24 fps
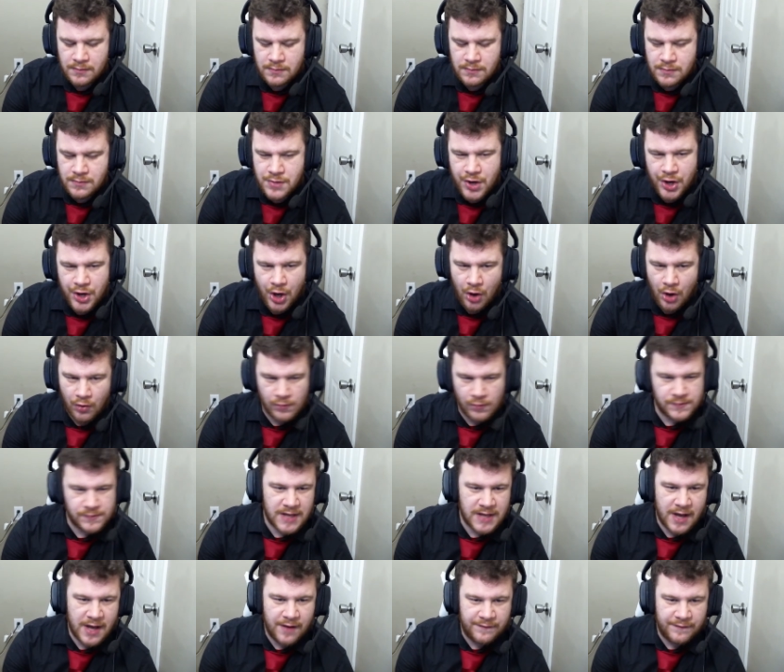
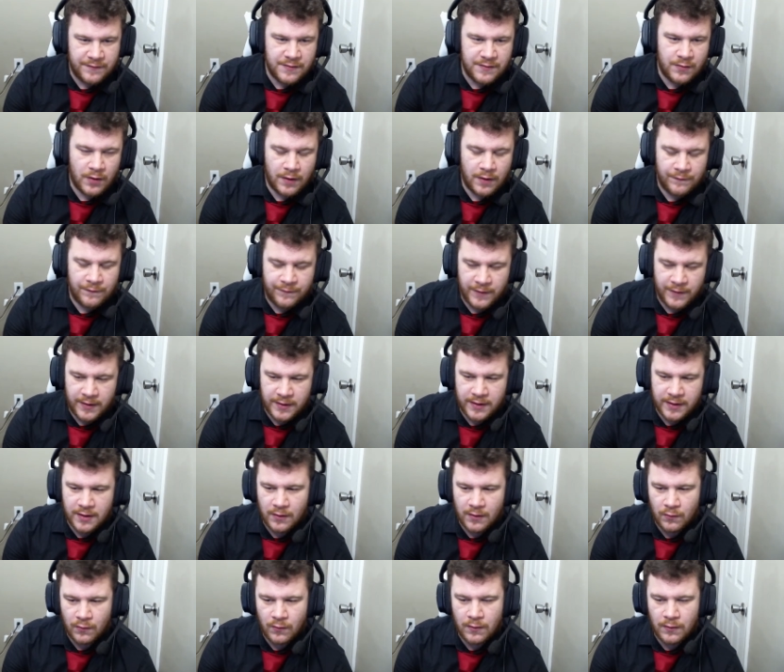note of any
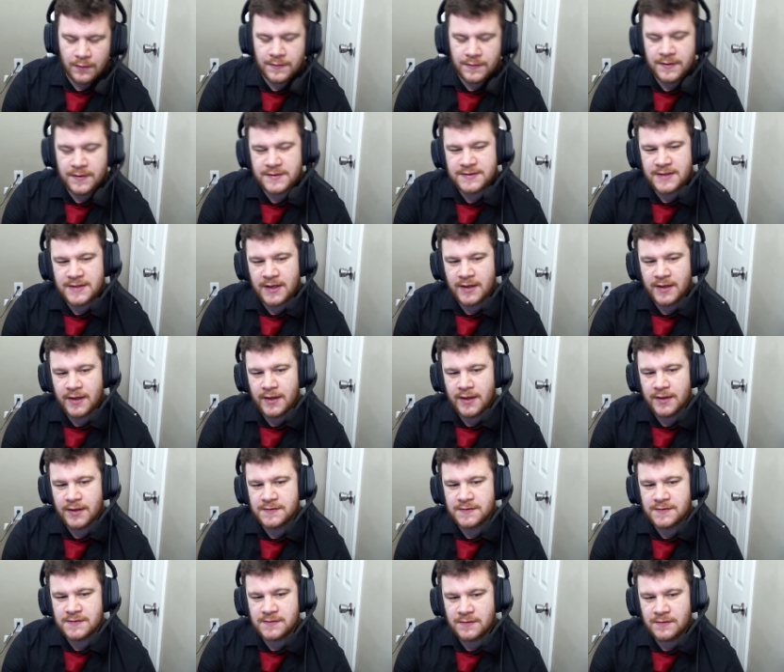kind of worth, is that it
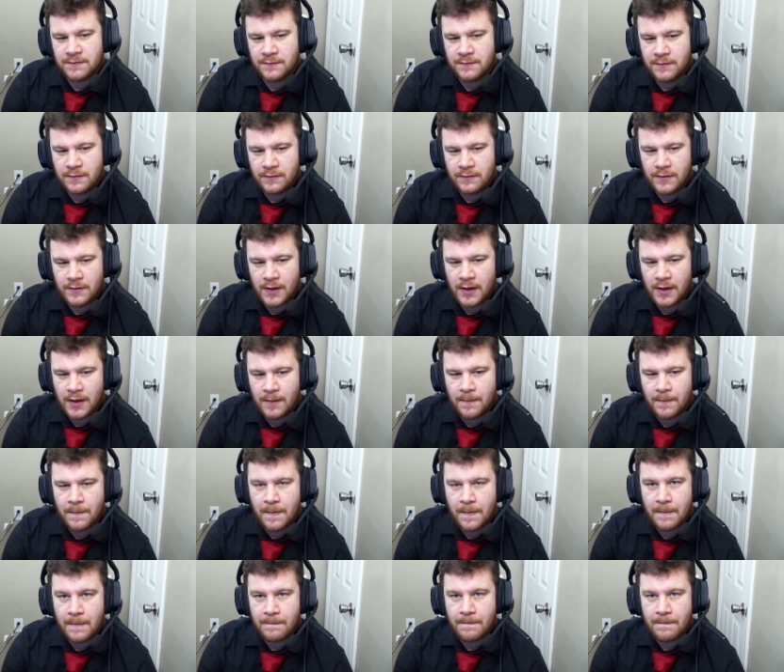is,
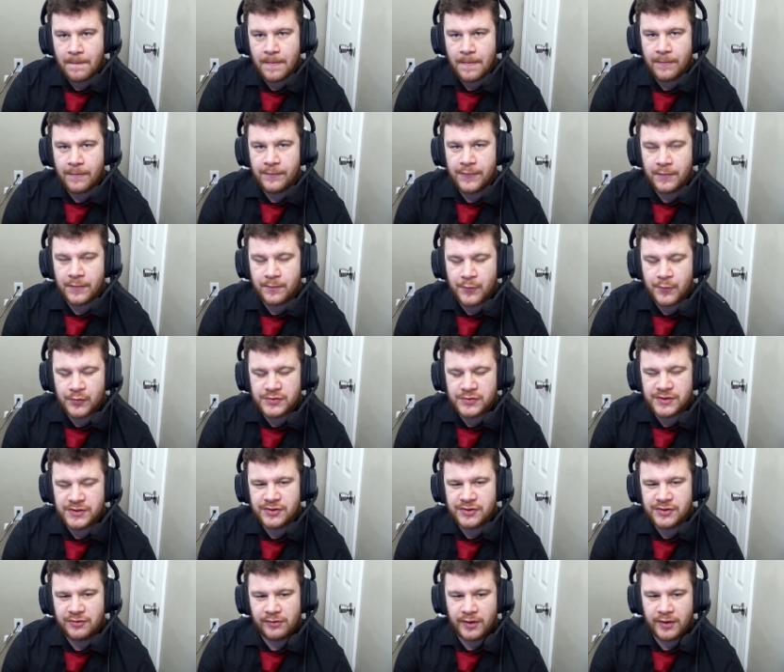their
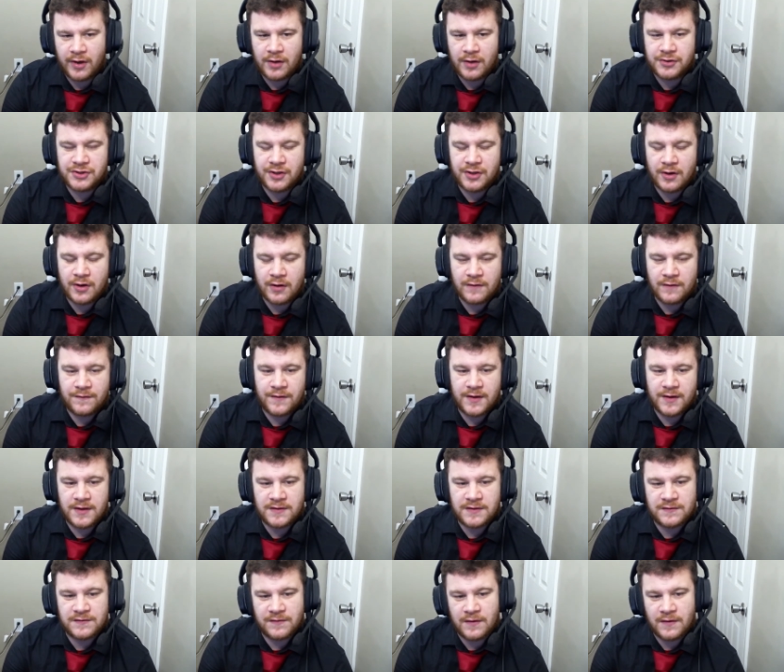particular
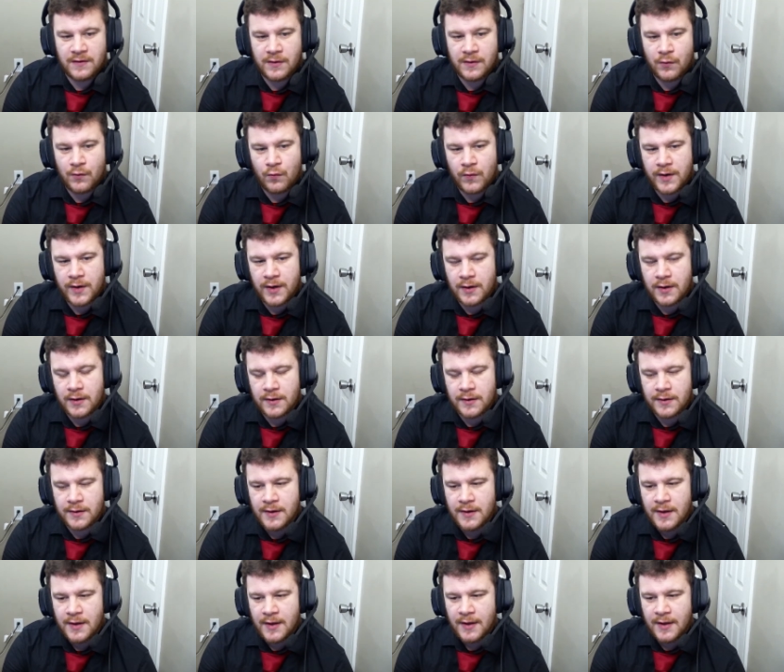geography is very weird,
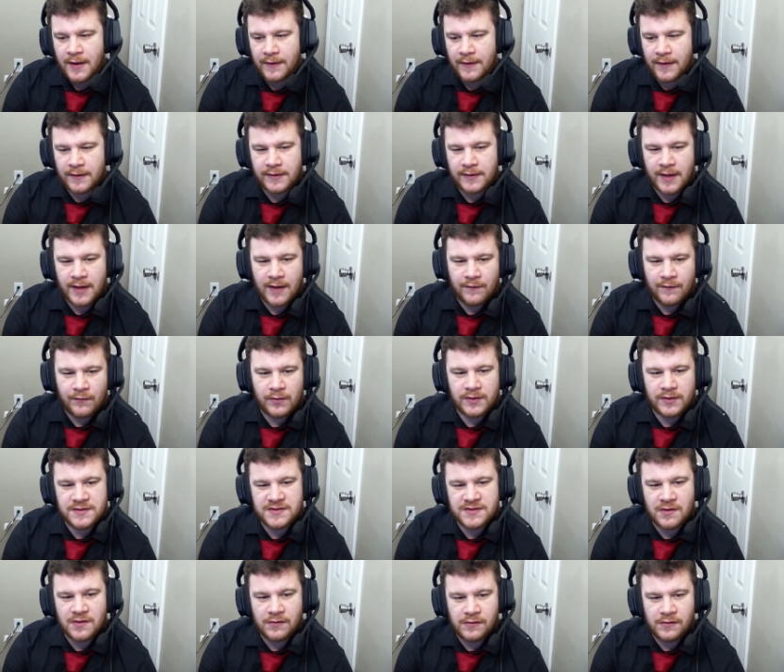and that they have
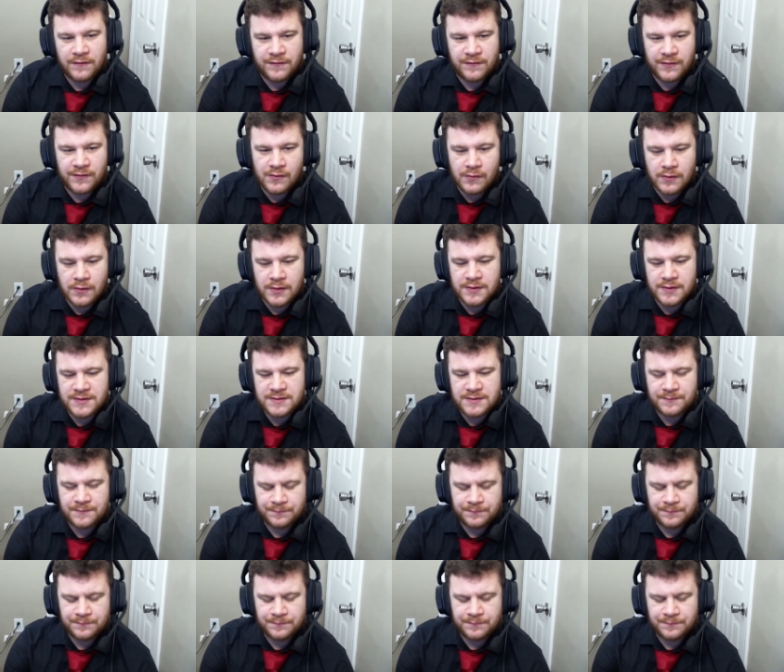what's called the fjords.